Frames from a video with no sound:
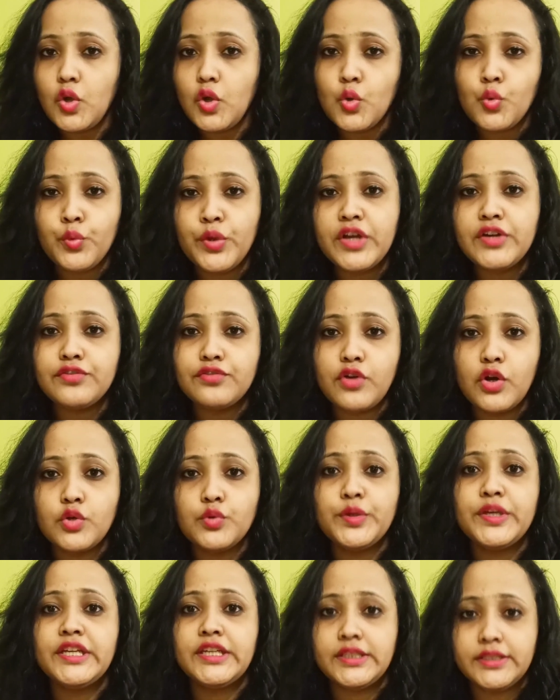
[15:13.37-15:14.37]
we are
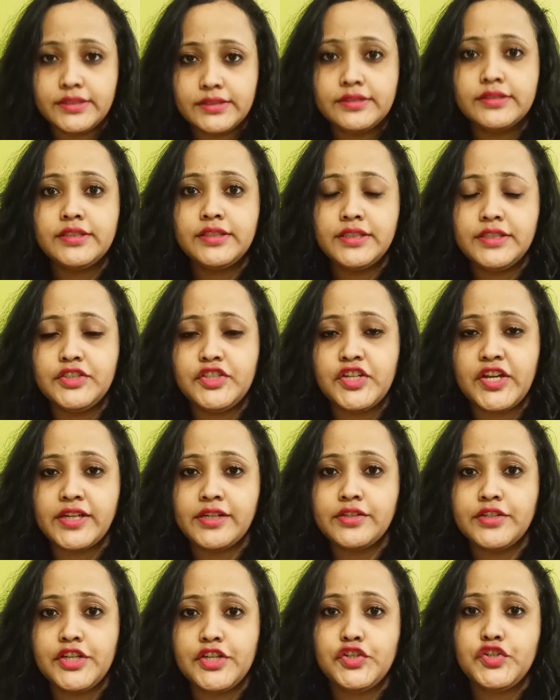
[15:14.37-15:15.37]
following the
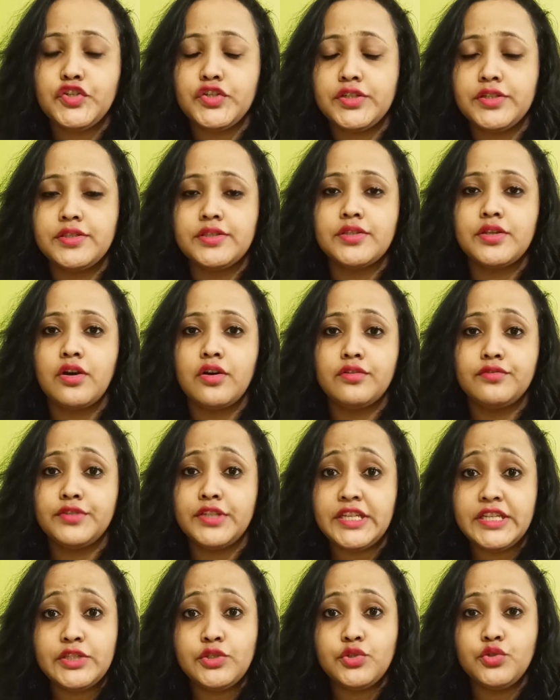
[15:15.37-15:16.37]
generations of
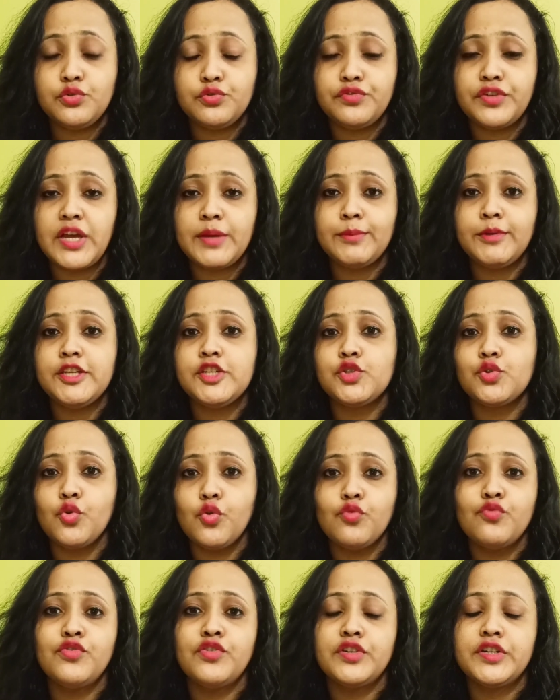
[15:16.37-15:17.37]
these two families
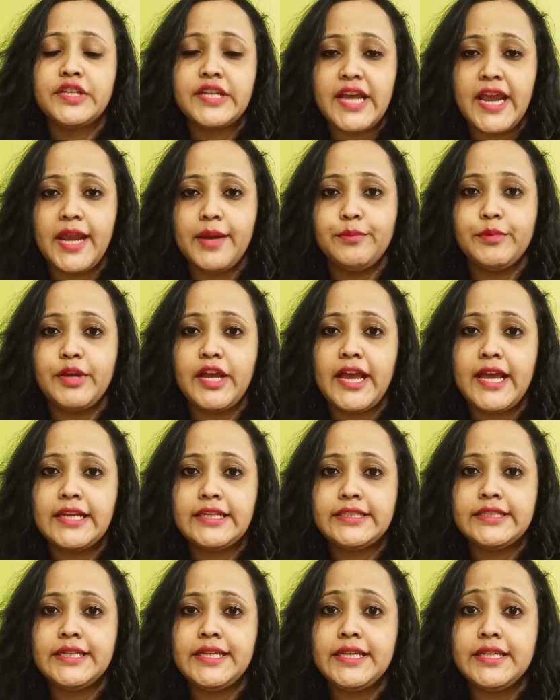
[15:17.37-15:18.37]
over time,
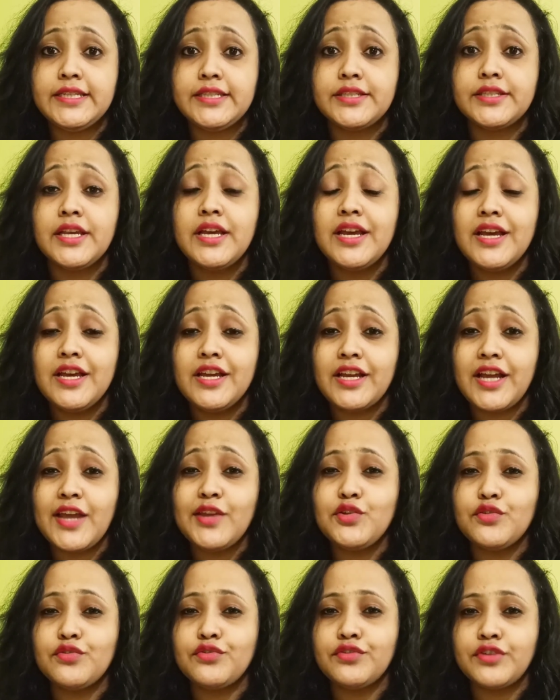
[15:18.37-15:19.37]
and these
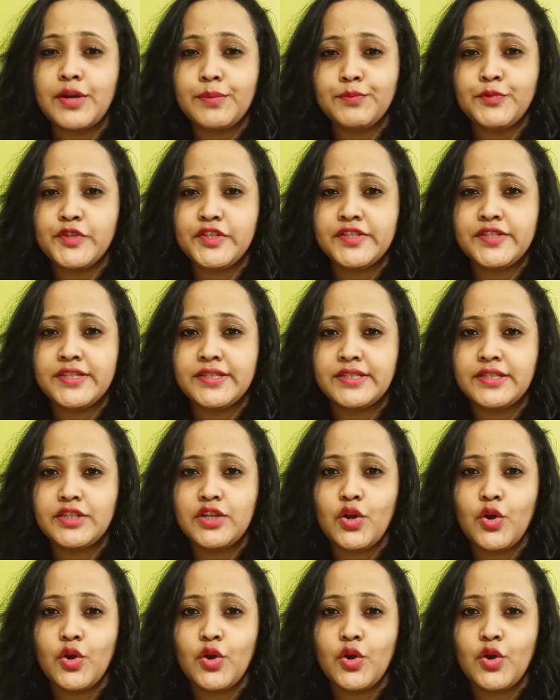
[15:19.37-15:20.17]
kind of represent,